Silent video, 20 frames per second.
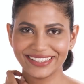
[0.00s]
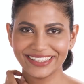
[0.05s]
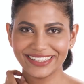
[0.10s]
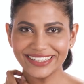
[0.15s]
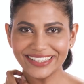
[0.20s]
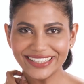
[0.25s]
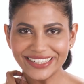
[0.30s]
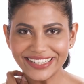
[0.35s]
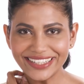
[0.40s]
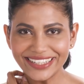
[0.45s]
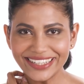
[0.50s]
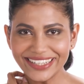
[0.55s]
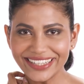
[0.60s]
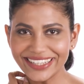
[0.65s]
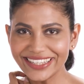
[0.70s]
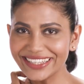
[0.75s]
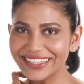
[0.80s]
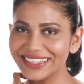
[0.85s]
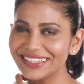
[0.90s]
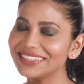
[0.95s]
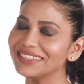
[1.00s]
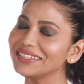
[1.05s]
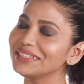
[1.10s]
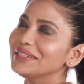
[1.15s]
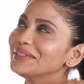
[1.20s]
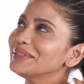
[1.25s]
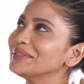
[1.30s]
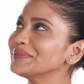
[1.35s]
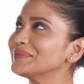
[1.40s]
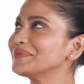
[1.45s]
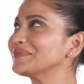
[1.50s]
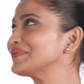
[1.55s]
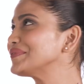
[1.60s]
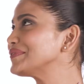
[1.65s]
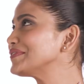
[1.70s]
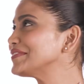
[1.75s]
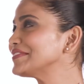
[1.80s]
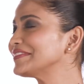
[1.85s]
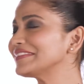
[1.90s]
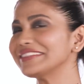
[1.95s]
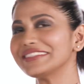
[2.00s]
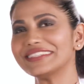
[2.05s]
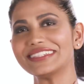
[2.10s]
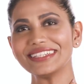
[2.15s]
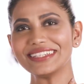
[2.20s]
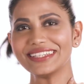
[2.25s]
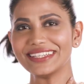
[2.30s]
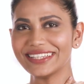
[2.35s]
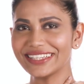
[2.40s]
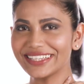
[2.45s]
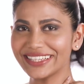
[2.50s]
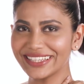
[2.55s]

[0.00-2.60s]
so it would look amazing on dusky skin.